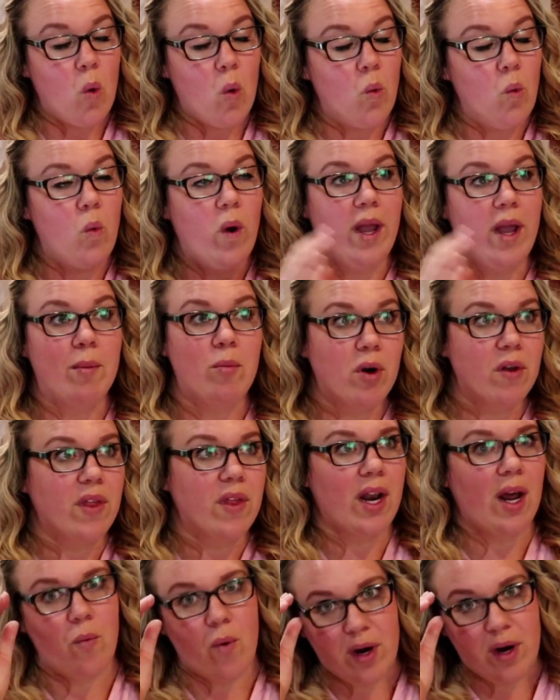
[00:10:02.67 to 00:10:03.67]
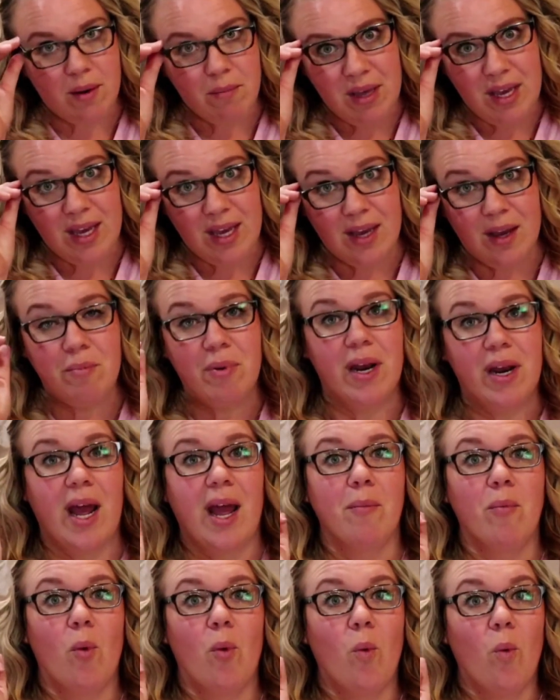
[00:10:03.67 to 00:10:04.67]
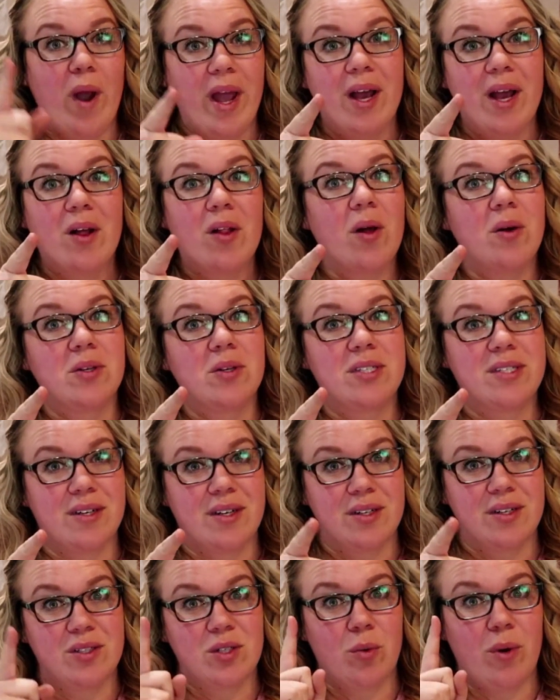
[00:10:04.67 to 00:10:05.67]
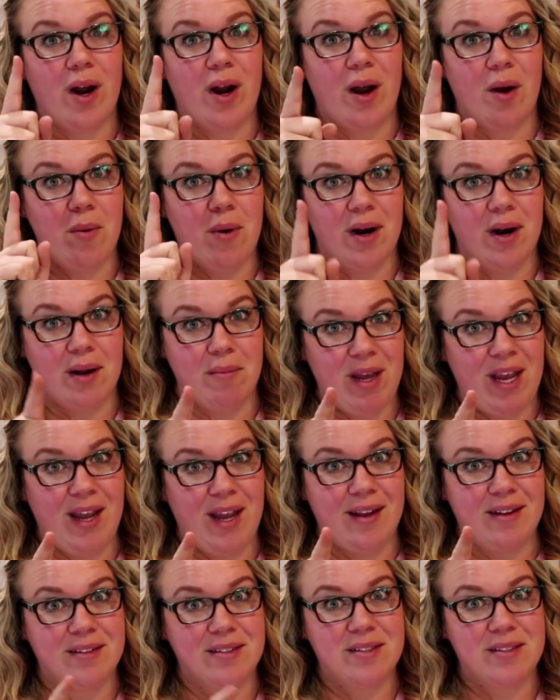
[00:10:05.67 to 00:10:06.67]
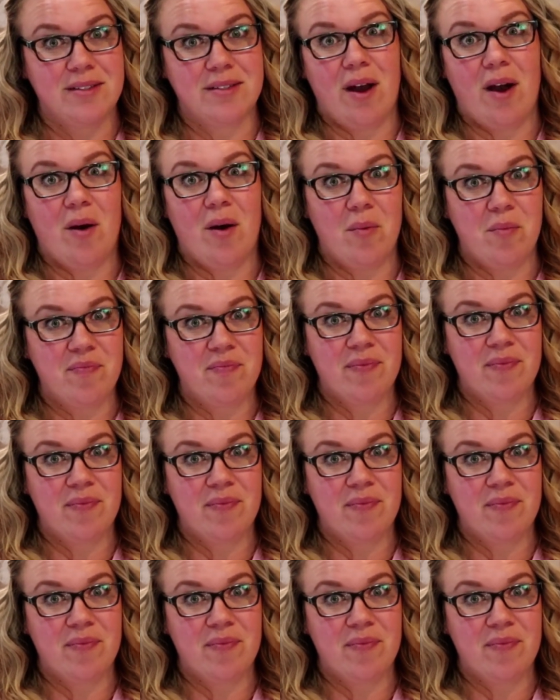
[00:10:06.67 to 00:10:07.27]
way more than I want to be, but I am way closer to where I want to be. So,